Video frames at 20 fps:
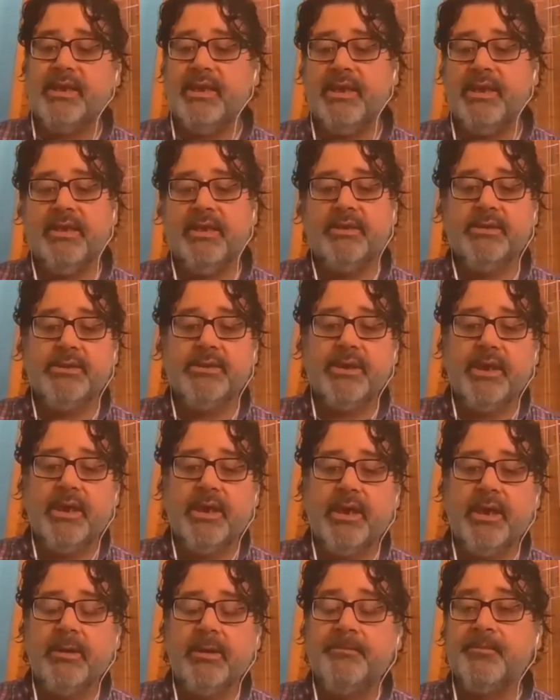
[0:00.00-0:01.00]
And
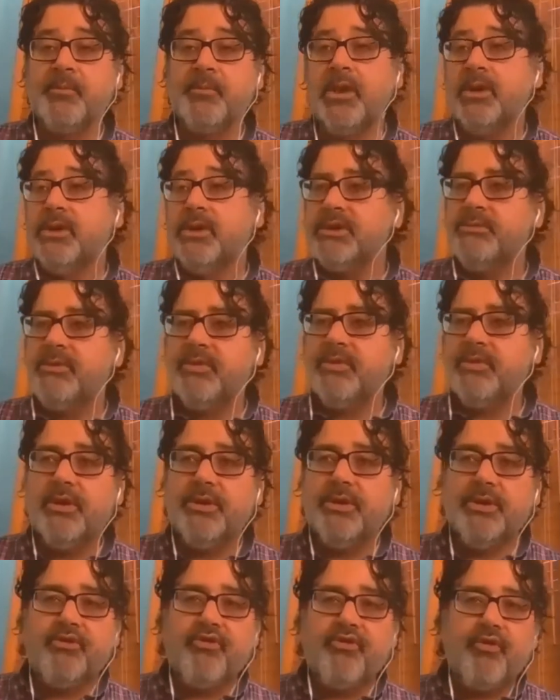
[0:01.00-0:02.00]
some
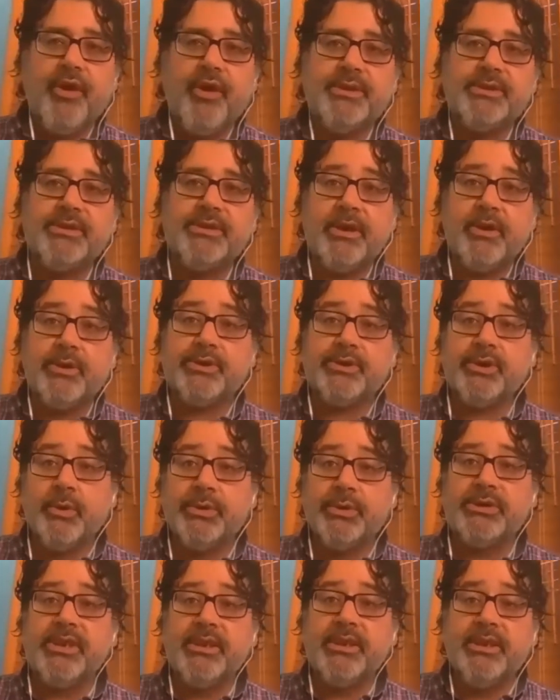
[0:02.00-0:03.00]
of the traits that are
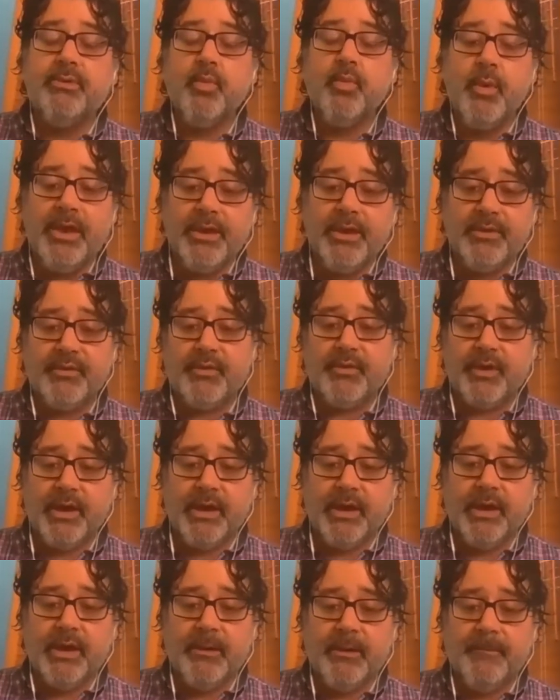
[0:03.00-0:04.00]
associated with
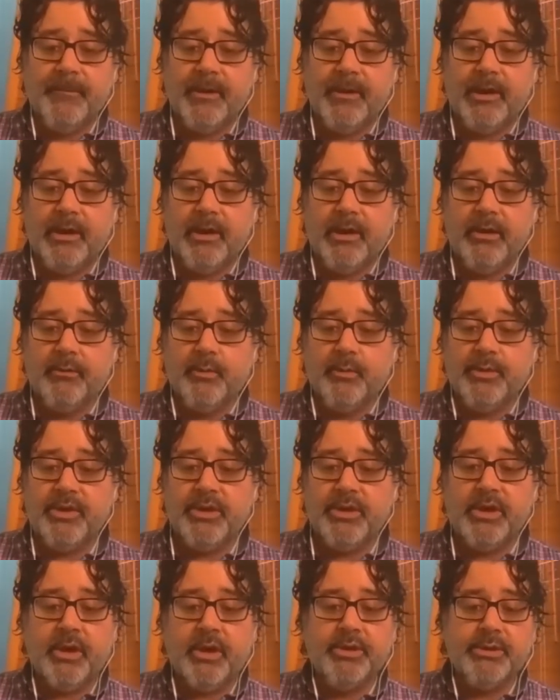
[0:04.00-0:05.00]

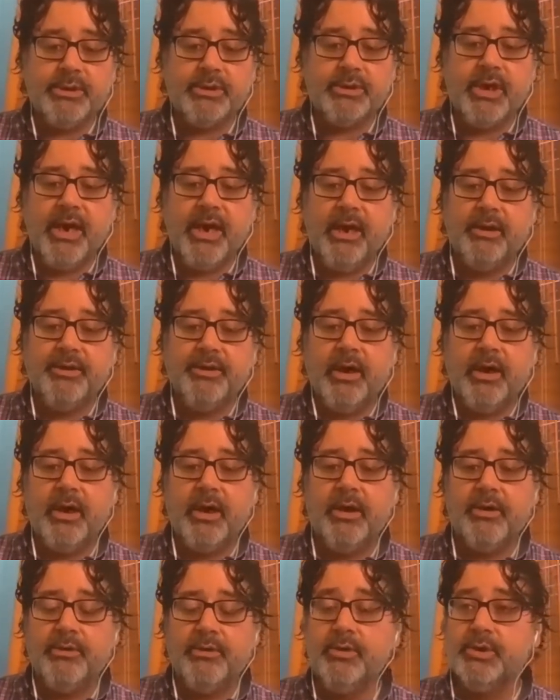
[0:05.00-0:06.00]
the youngest child
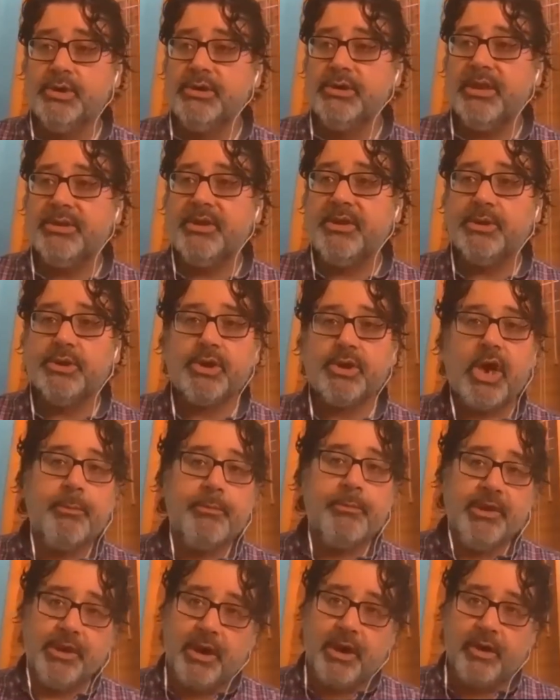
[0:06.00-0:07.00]
are usually that they're
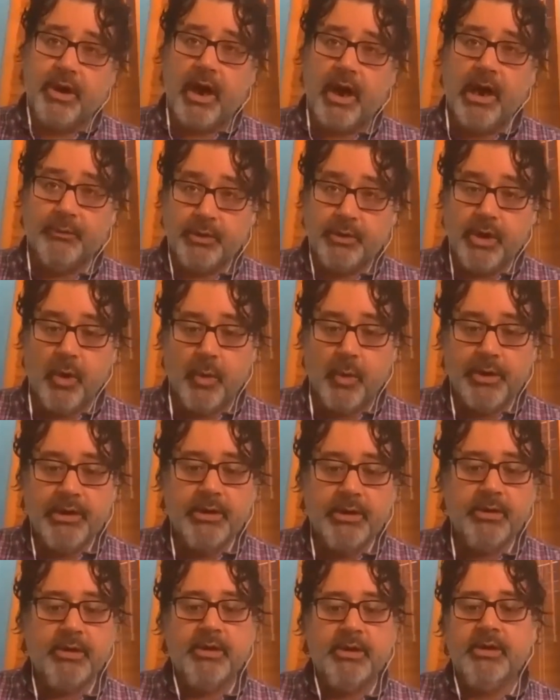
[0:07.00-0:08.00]
charming, not
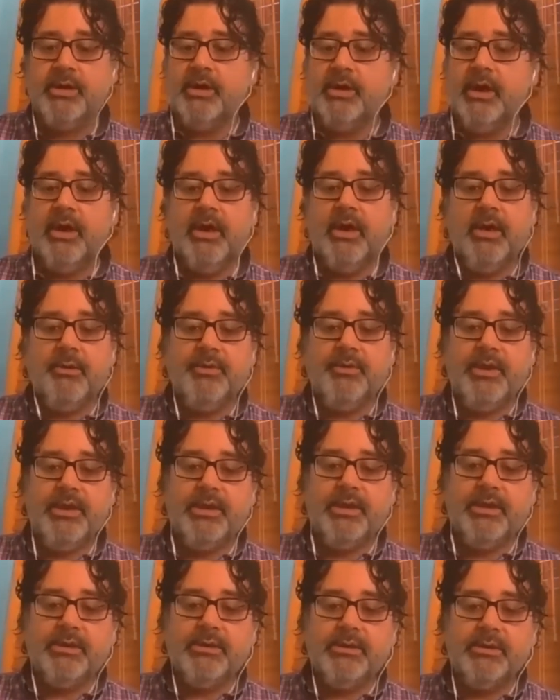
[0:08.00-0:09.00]
outgoing.
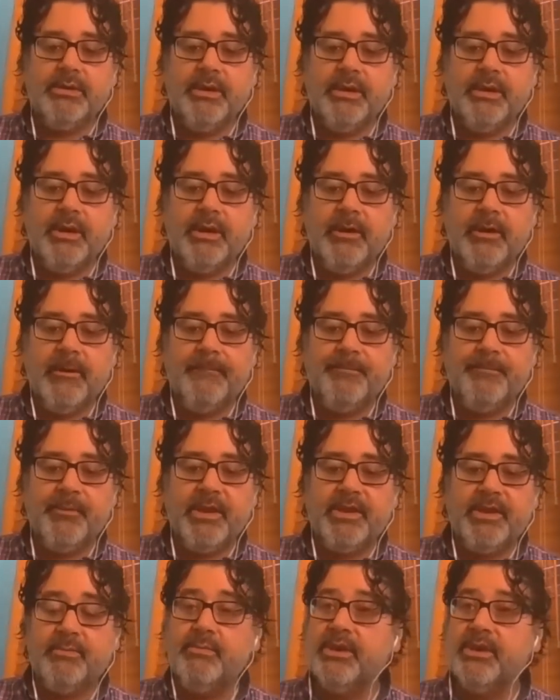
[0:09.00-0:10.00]
They
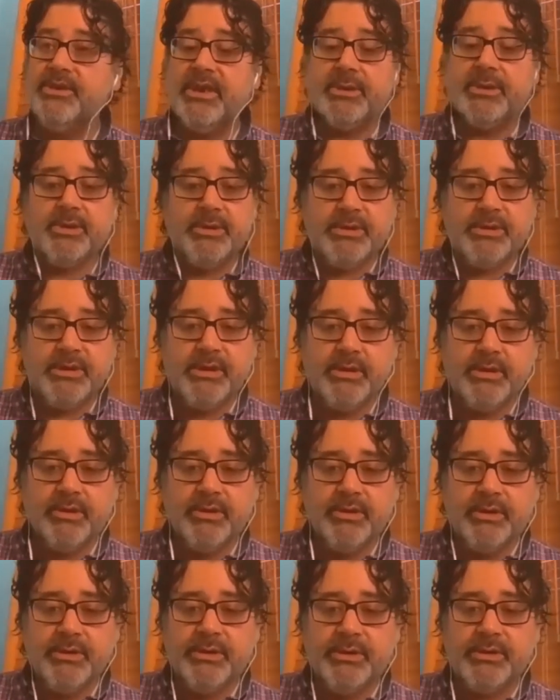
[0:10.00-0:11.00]
can be attention
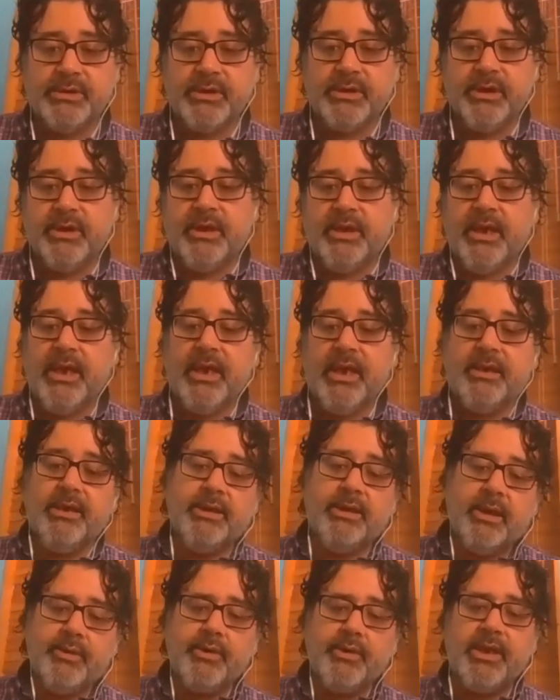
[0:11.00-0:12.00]
seekers,
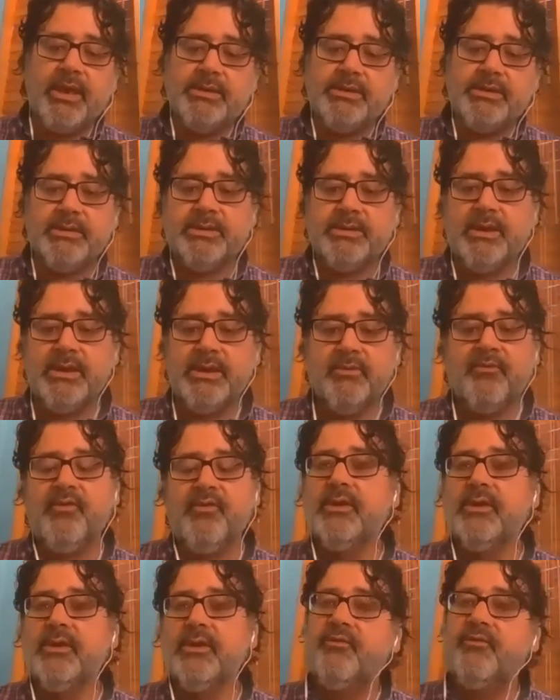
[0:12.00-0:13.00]
and in other cases they can
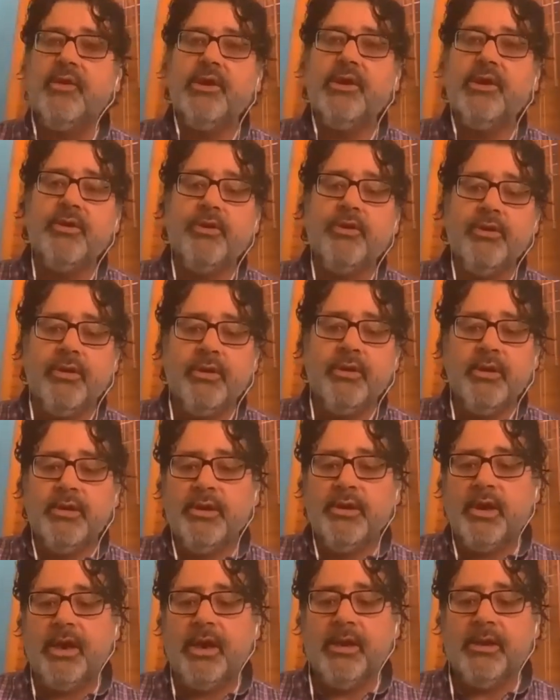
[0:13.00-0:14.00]
feel inferior,
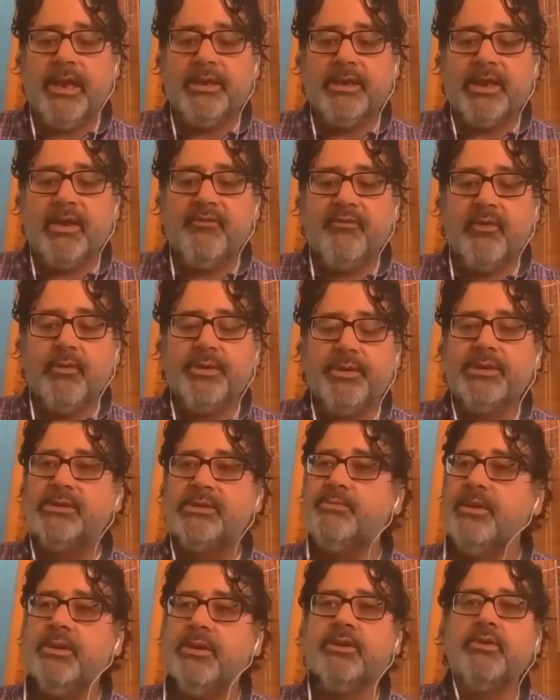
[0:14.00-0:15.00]
like everyone
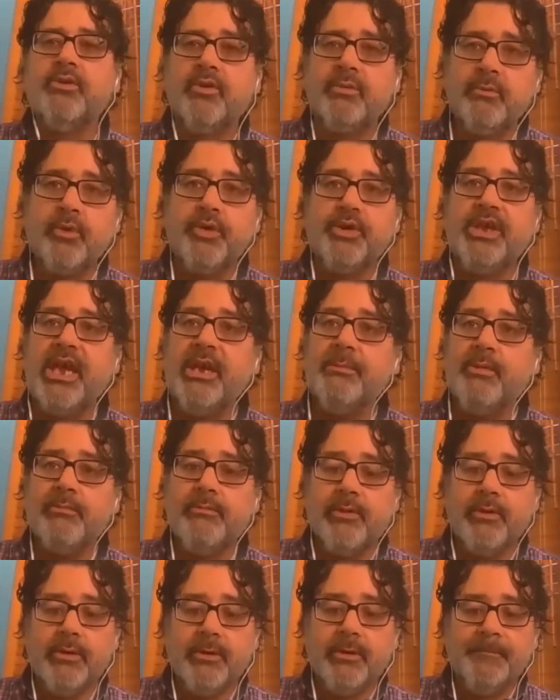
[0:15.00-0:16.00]
is bigger or more
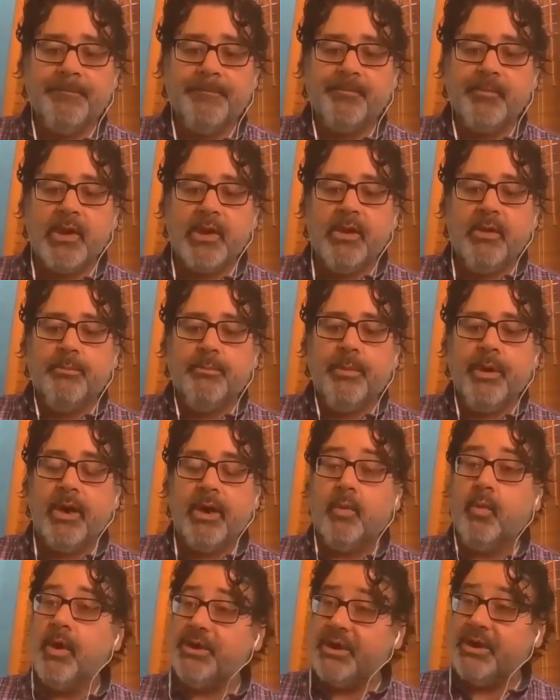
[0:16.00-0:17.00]
capable.
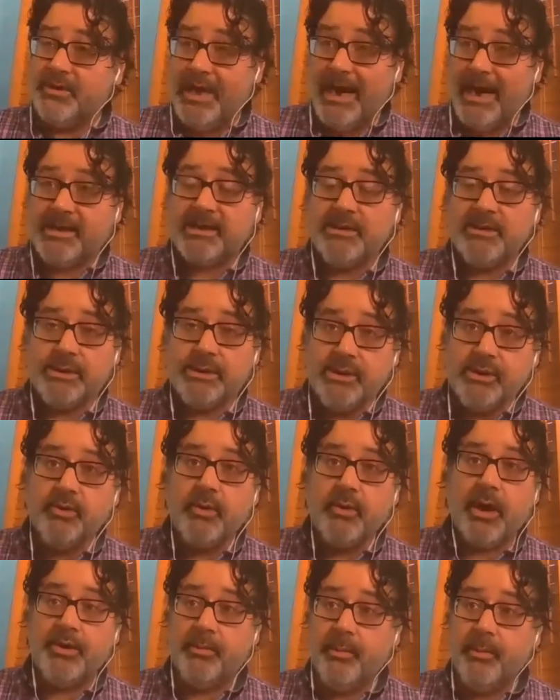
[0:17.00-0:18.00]
But what that can
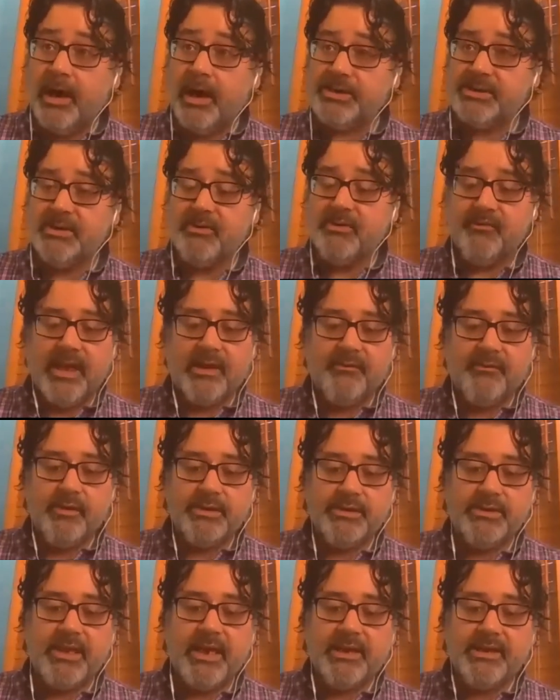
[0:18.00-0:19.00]
do on a positive
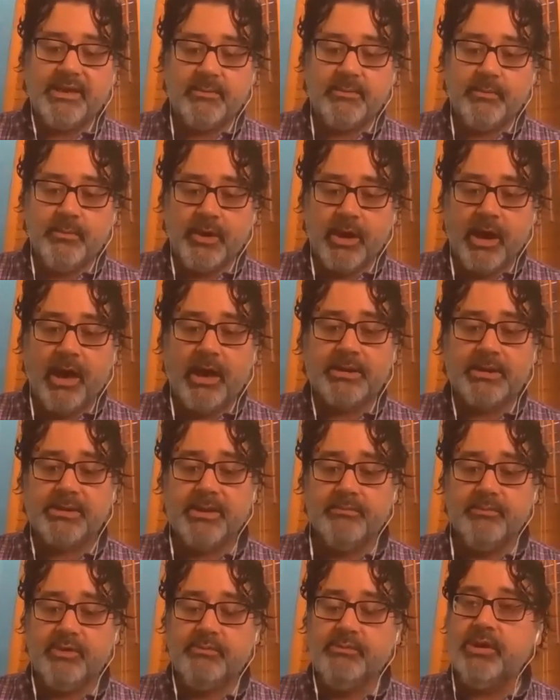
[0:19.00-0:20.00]
level is that can cause
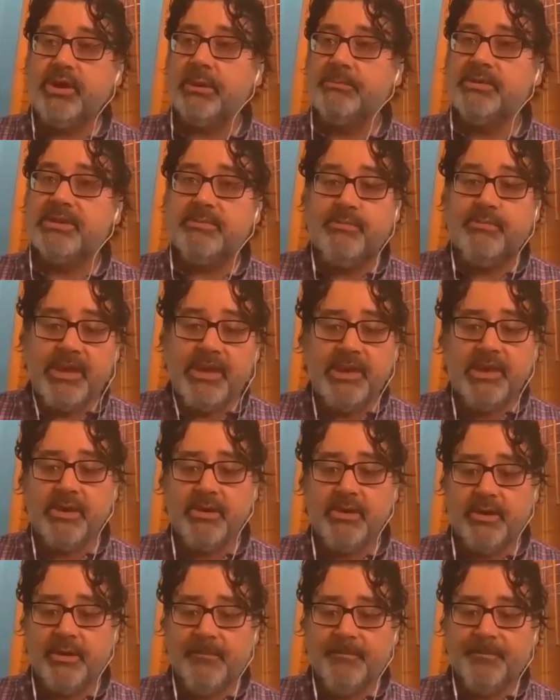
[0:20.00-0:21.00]
them to become
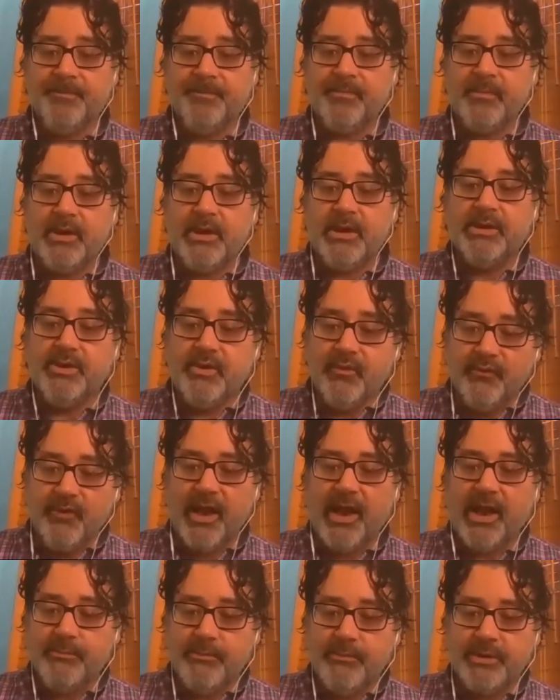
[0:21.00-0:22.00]
speedier in
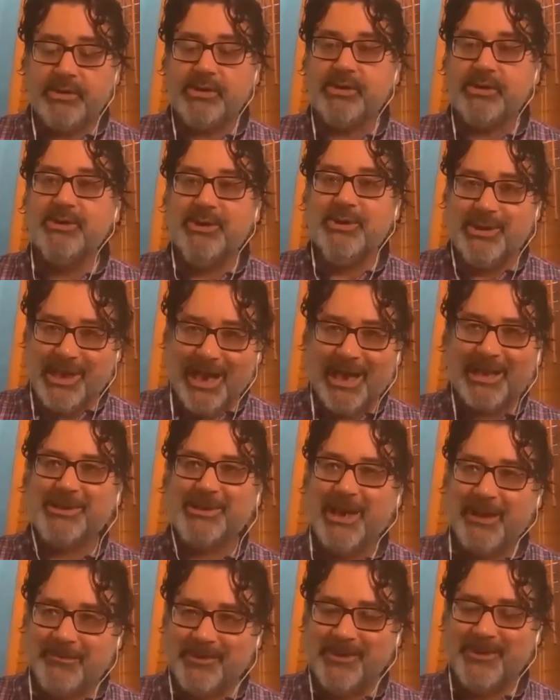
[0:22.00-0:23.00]
development to
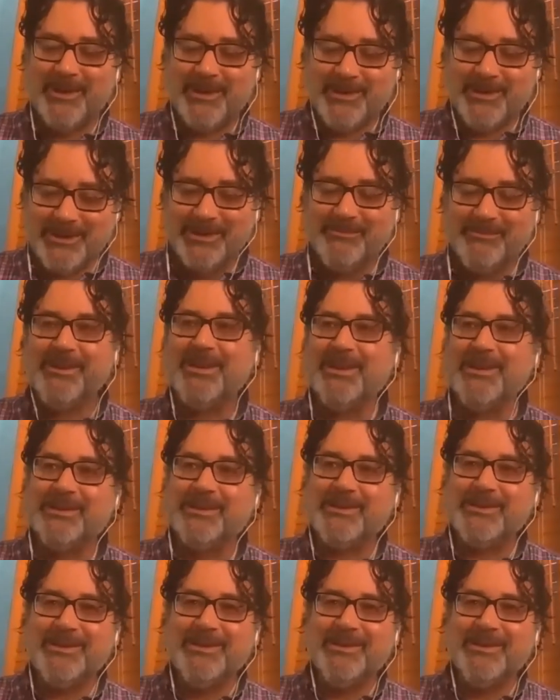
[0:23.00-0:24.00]
catch up to their
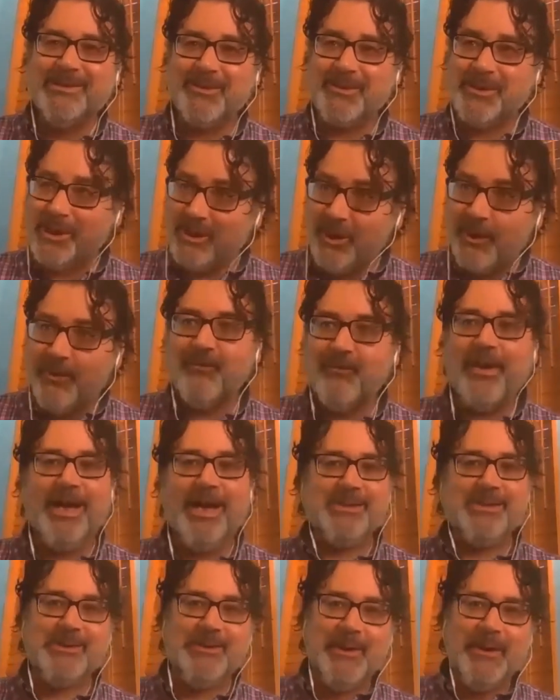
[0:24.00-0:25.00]
siblings, so they learn
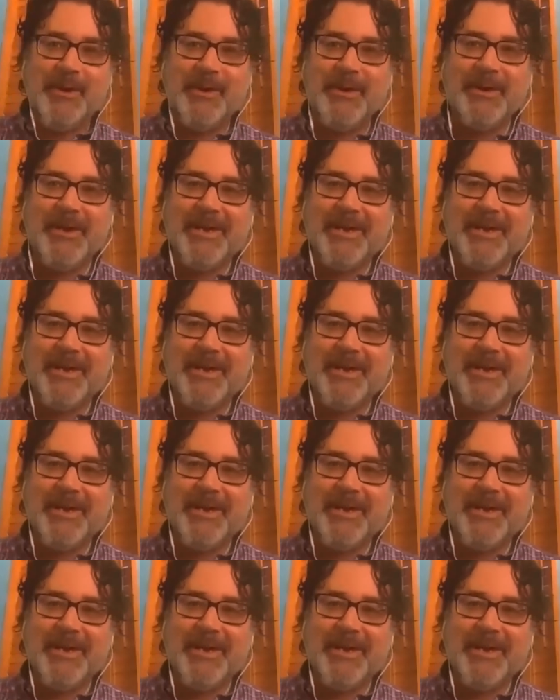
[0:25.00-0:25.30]
faster.